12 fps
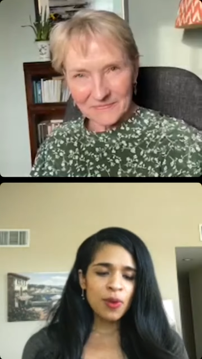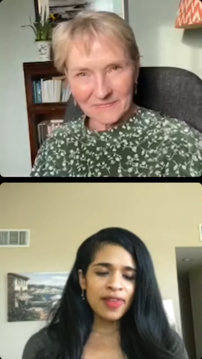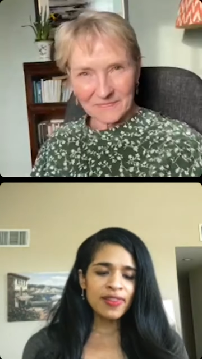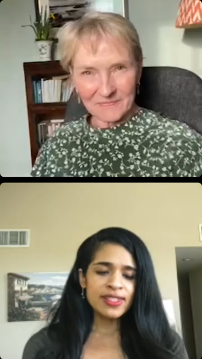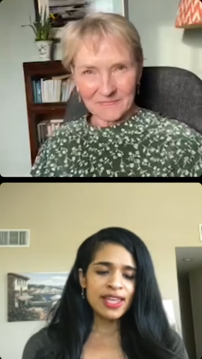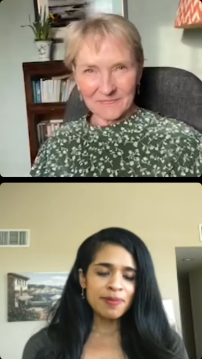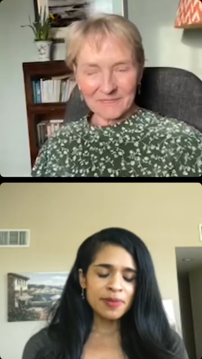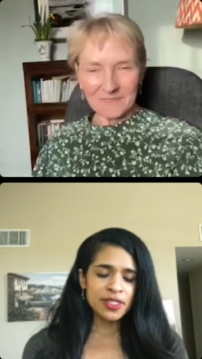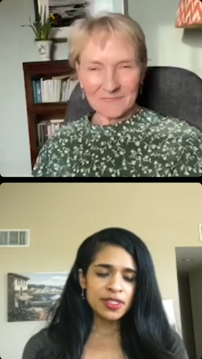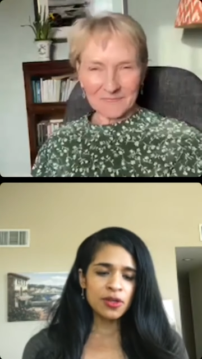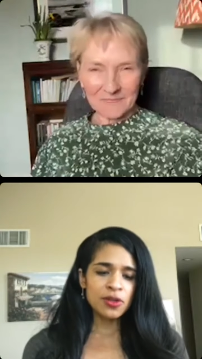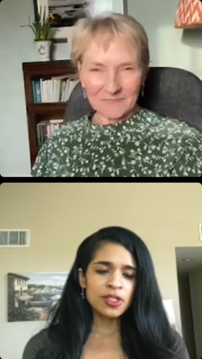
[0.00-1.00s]
Speaker 1: why this
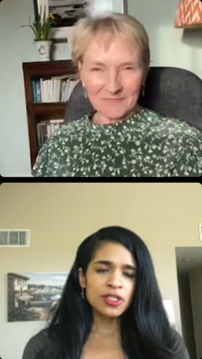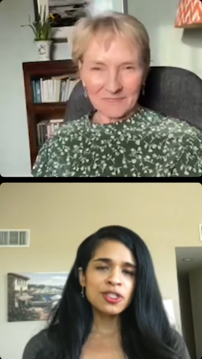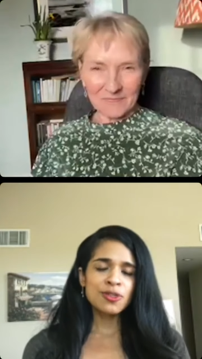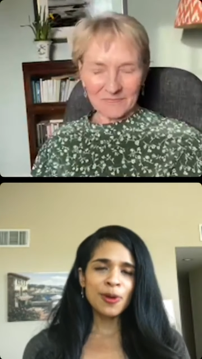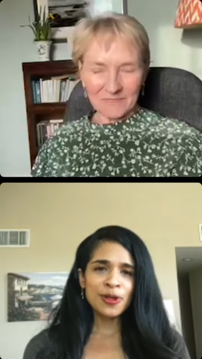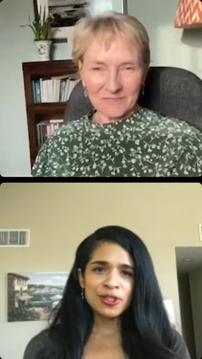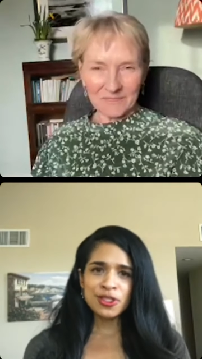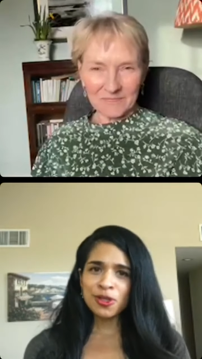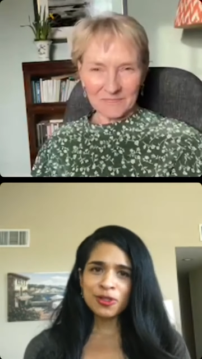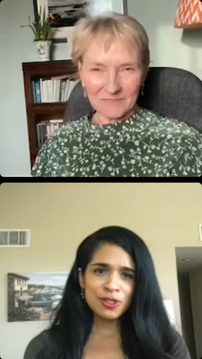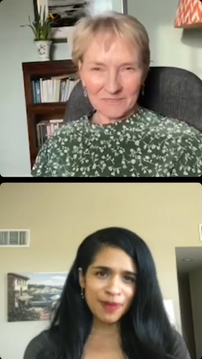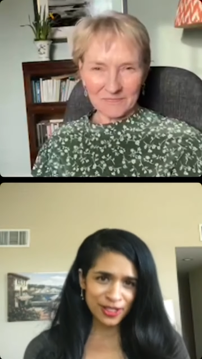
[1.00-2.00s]
episode is so
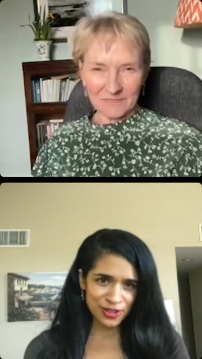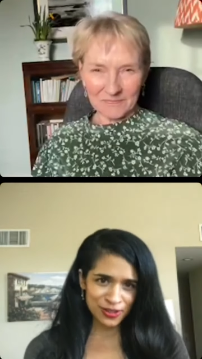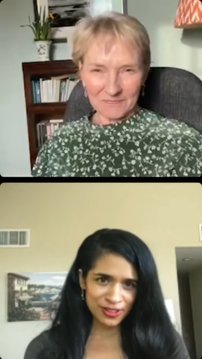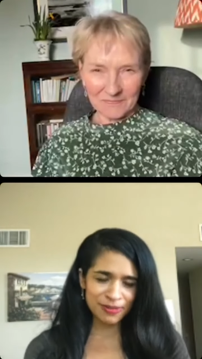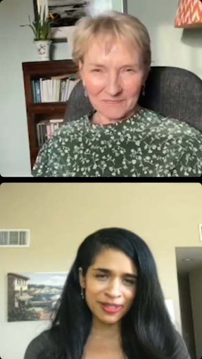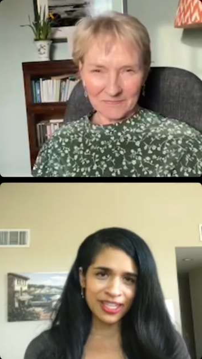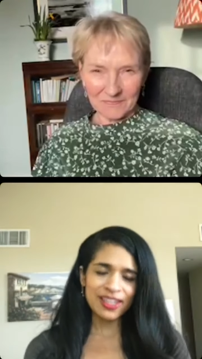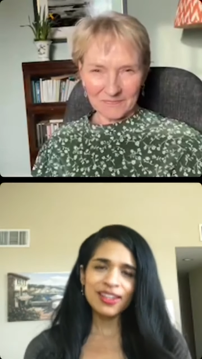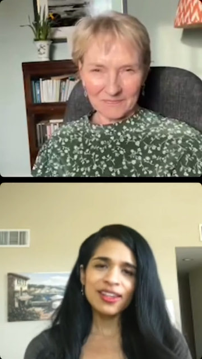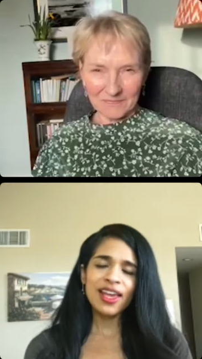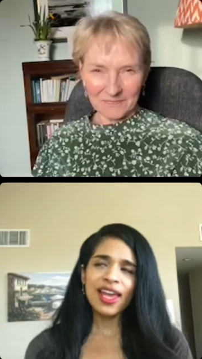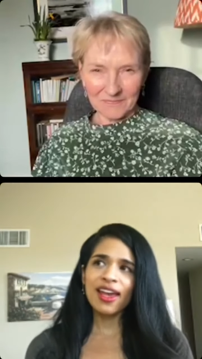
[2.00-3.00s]
special to
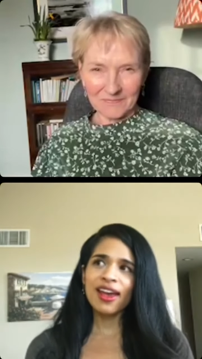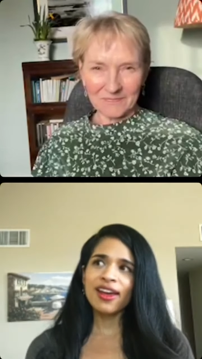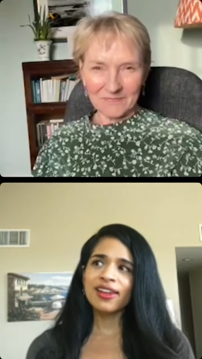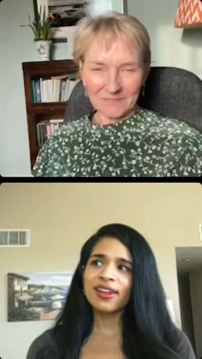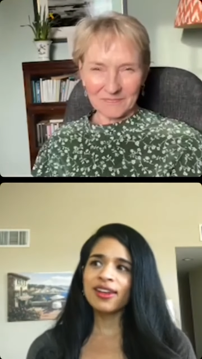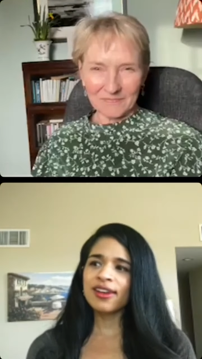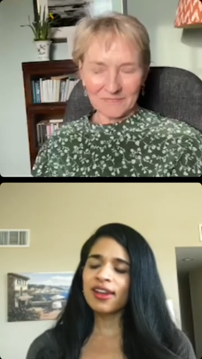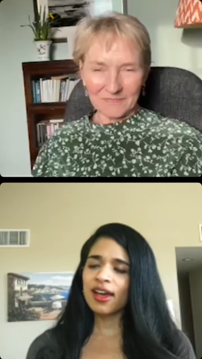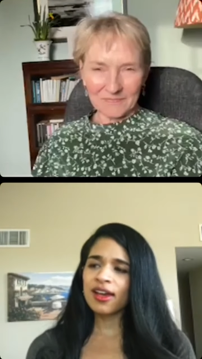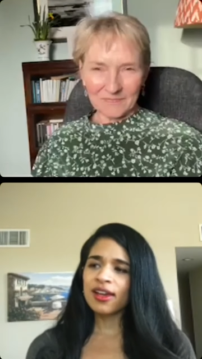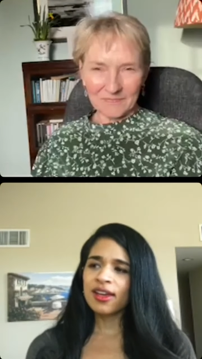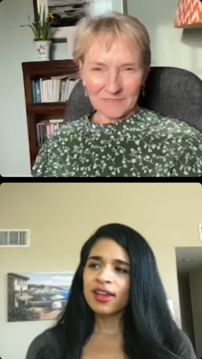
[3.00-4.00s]
me, and,
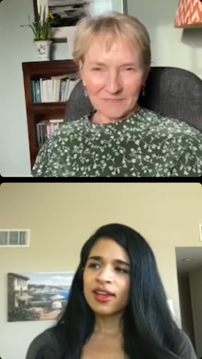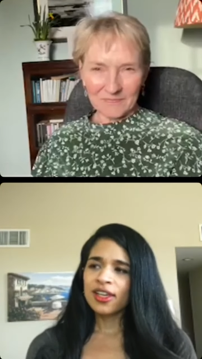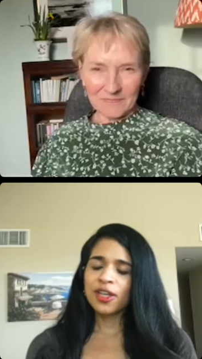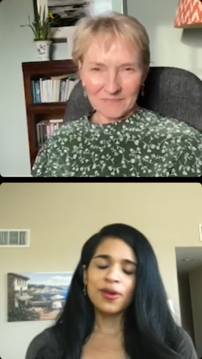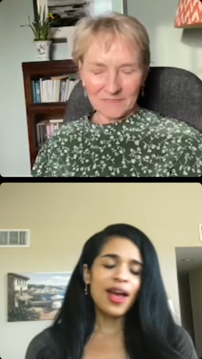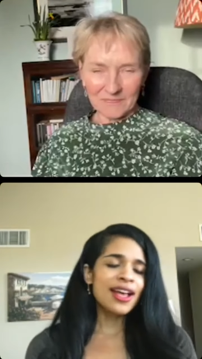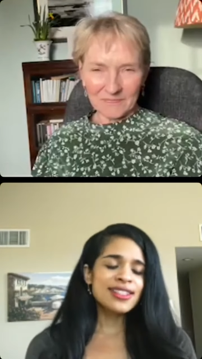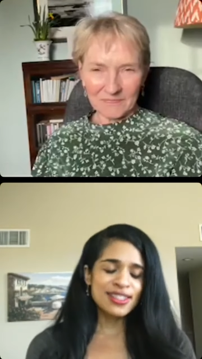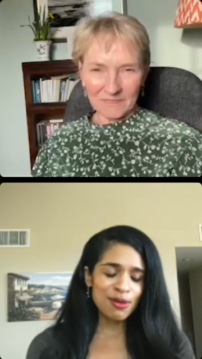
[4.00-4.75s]
you know, as